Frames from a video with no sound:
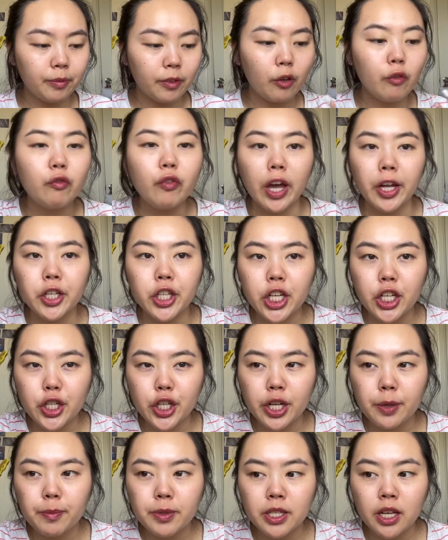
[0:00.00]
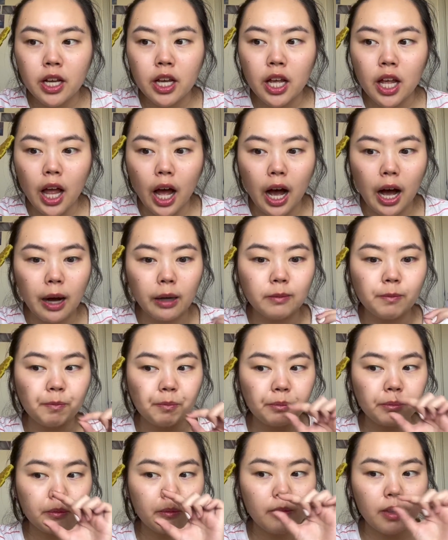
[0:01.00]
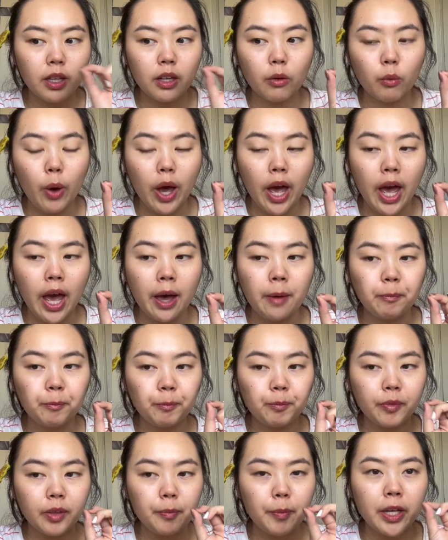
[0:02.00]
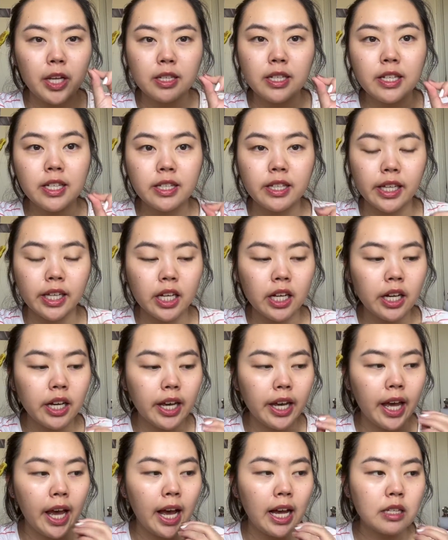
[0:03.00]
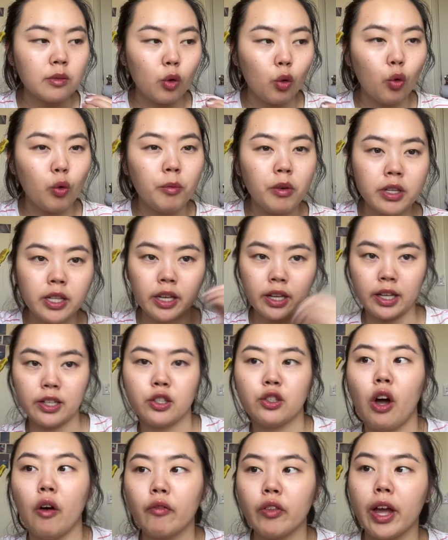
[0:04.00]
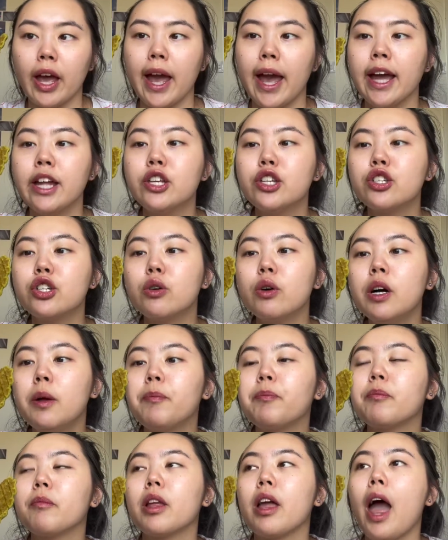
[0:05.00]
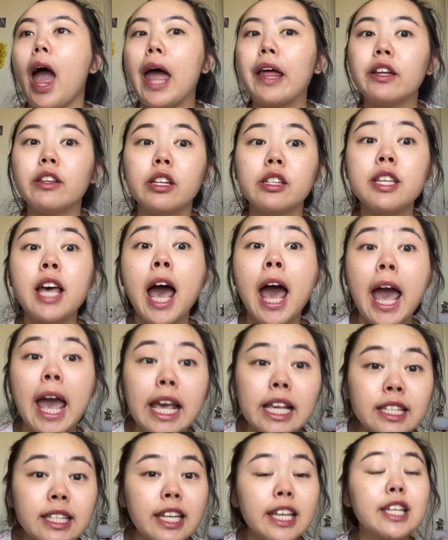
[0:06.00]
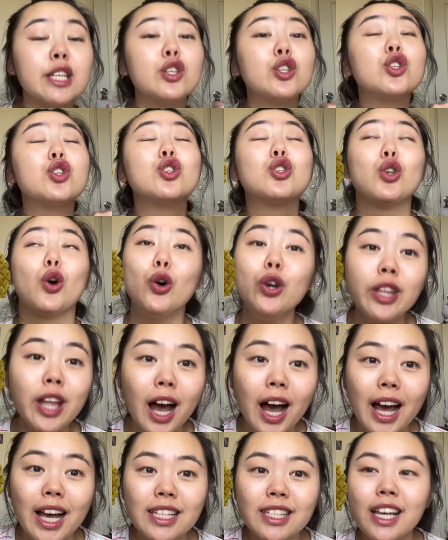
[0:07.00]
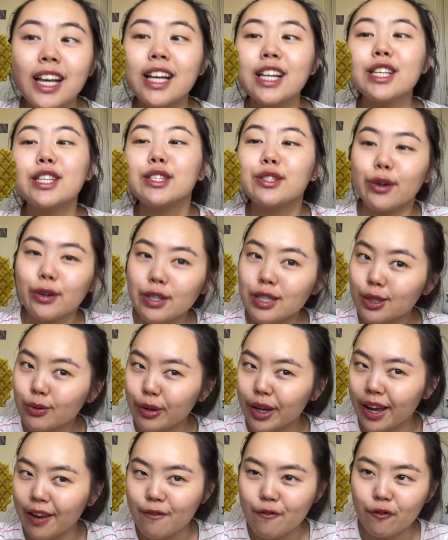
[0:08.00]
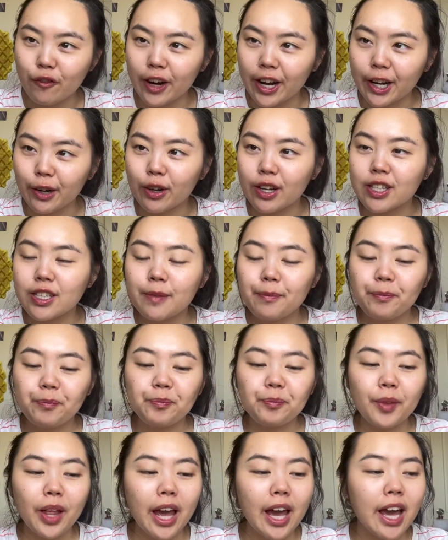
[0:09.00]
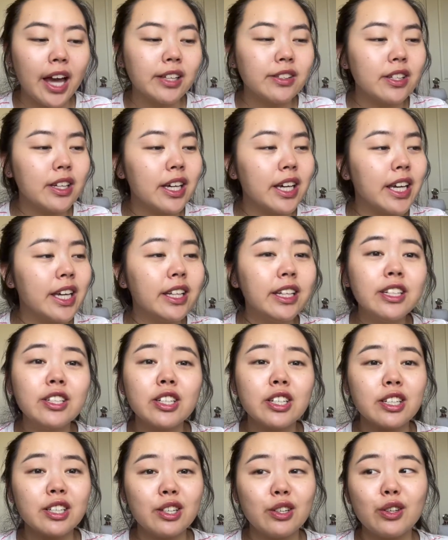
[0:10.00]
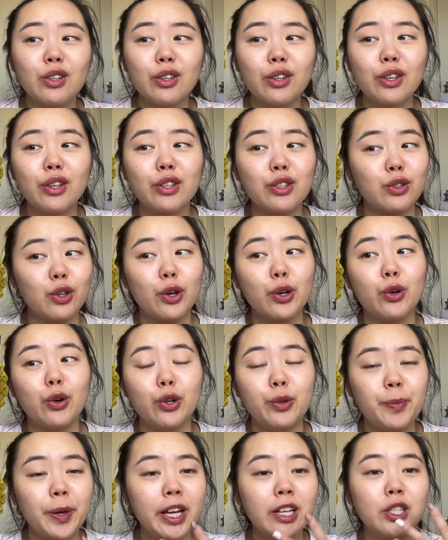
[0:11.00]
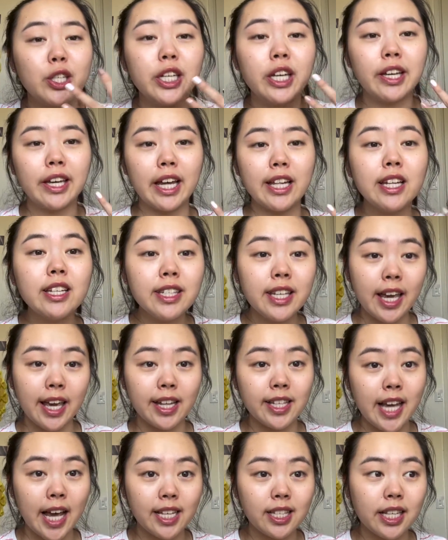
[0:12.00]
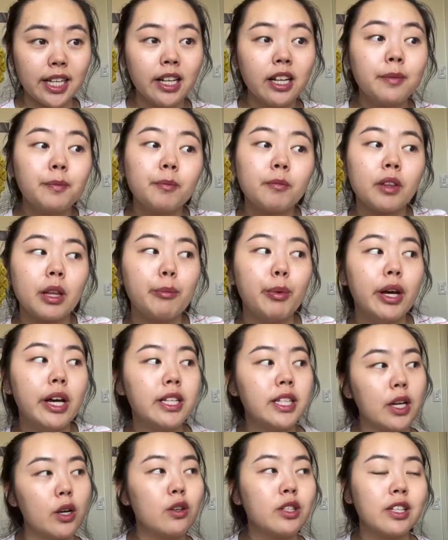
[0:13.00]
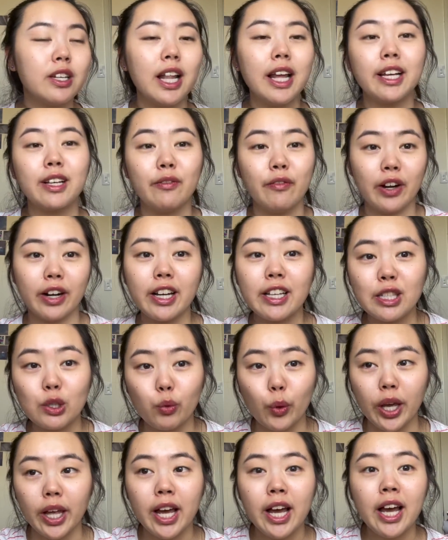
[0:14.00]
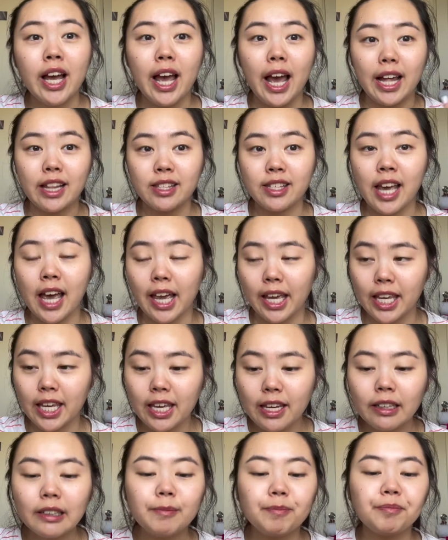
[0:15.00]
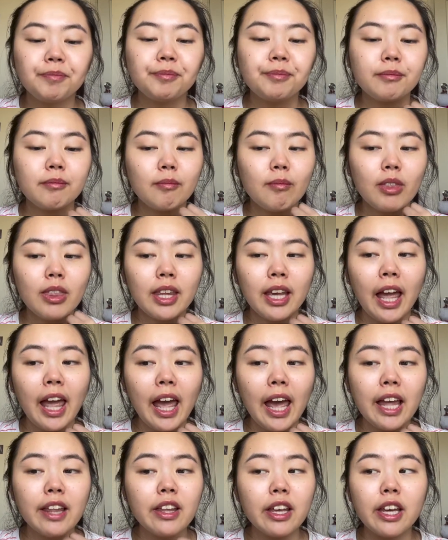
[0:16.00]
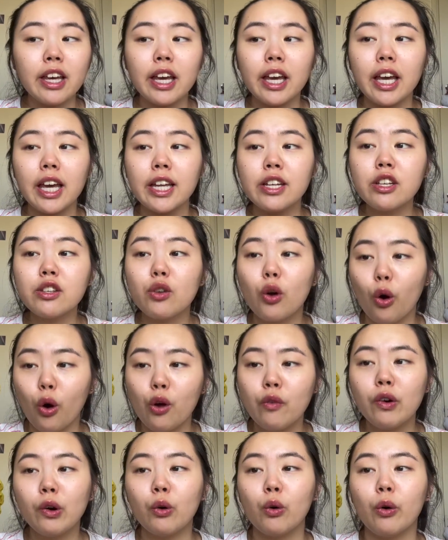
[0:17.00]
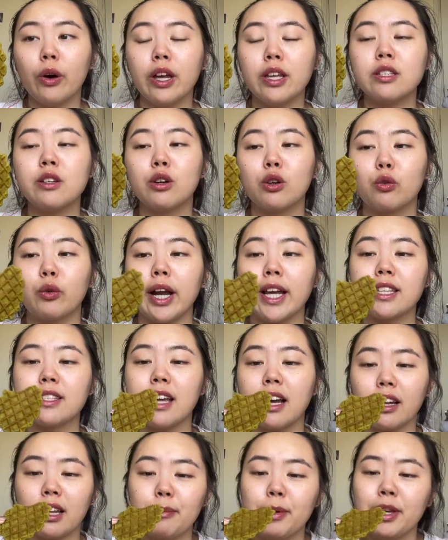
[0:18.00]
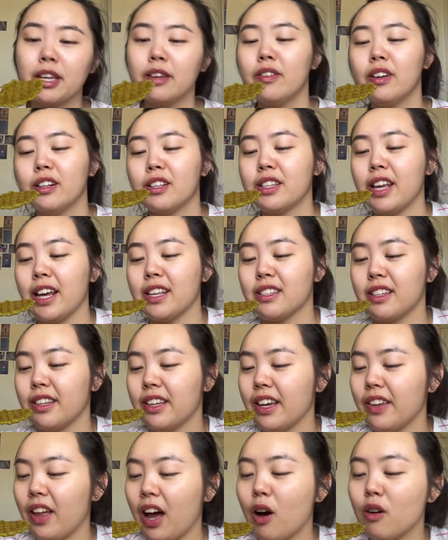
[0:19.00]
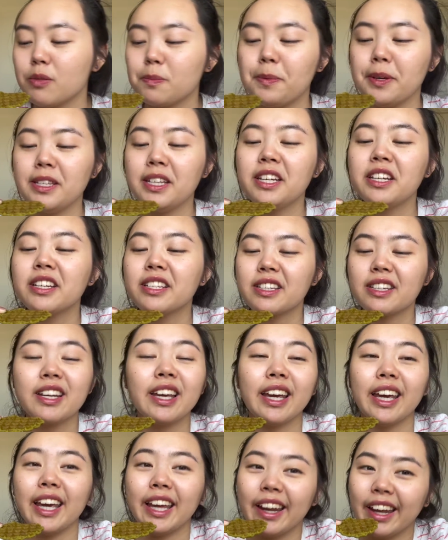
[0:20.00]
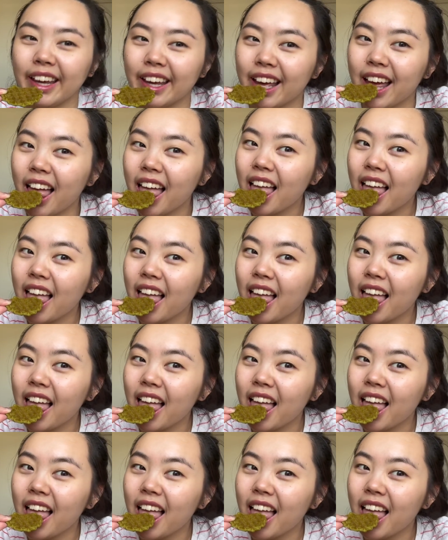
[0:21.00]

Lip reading: veggie chips where because it's thicker, it has almost like a softer edge to it. And then the taste is so nice, so sweet and fragrant, and it is just so good because you can get the tea taste in it, but it's also like very sweet and tangy, and it just overall is a great snack. Let me give it a taste again. I was busy just eating it.